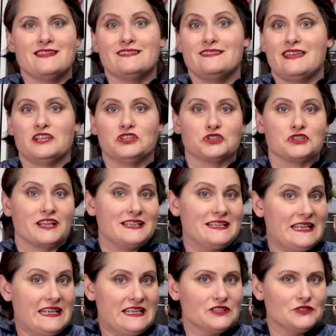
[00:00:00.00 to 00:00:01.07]
they look like
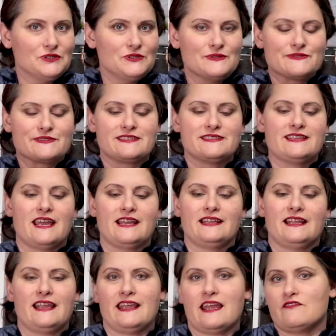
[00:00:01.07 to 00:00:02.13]
needles, that
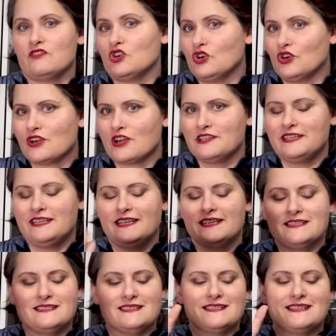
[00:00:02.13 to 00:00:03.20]
they have a hook on the
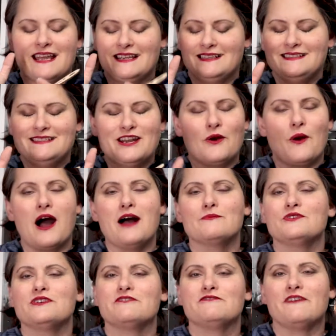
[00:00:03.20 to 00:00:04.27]
end, and you know, I'm
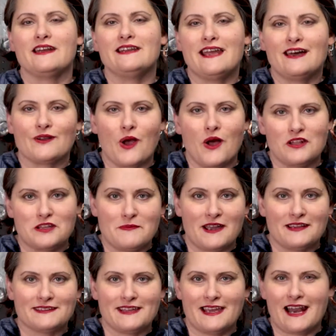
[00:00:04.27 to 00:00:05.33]
gonna find out all
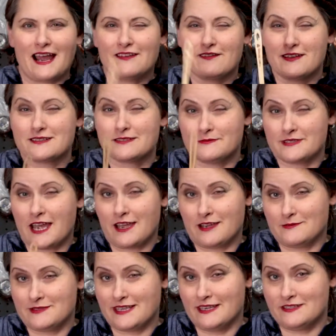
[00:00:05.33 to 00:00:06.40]
about that. I've got some
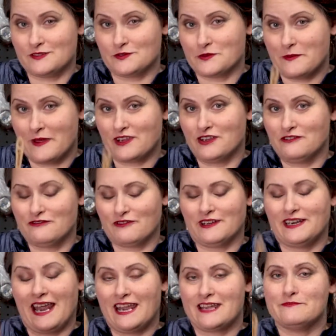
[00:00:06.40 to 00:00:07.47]
time scheduled with my good
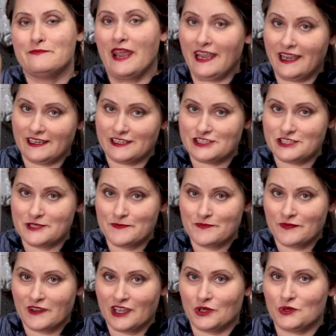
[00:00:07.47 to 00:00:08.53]
friend Ann Page,
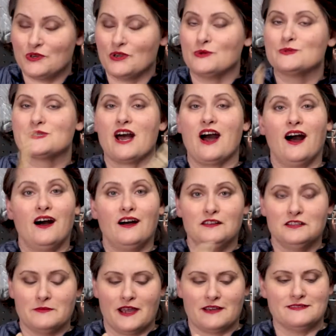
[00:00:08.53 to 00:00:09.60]
who knows
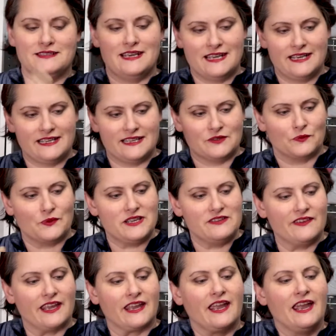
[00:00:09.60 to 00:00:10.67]
all about knitting and
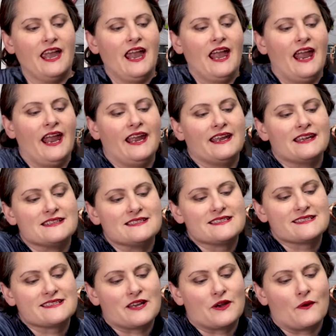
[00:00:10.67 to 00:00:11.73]
weaving. And
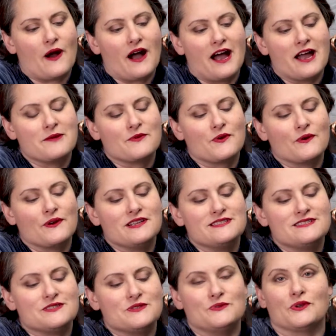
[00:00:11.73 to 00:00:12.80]
so I'm going
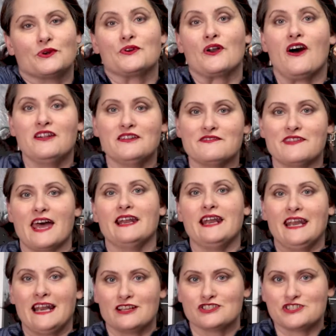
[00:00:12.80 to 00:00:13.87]
to learn all of that
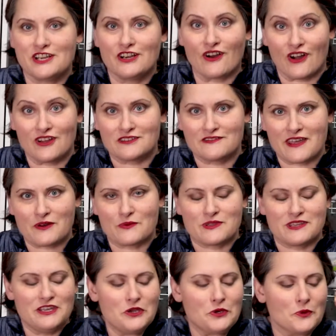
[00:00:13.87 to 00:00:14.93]
and I'll share all of that with
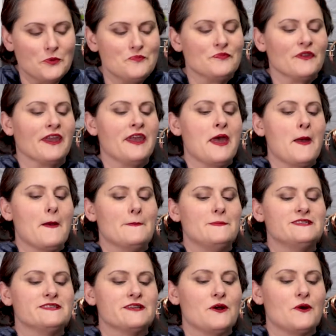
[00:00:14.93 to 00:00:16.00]
you.
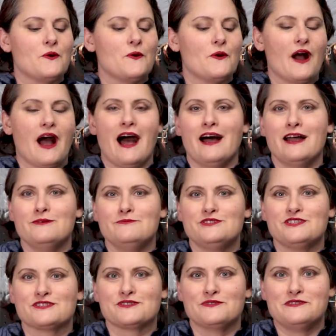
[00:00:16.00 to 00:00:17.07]
So I'm
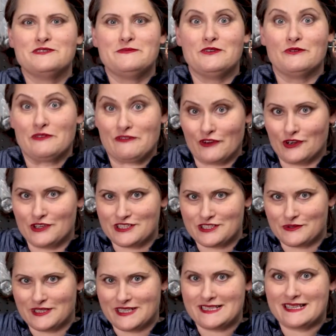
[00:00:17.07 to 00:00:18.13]
just going to be referring
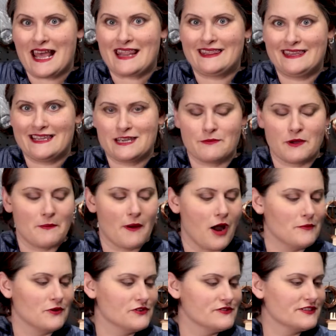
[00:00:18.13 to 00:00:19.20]
to these
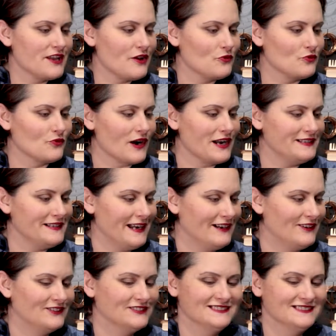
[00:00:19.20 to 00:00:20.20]
thingamabobbers right now.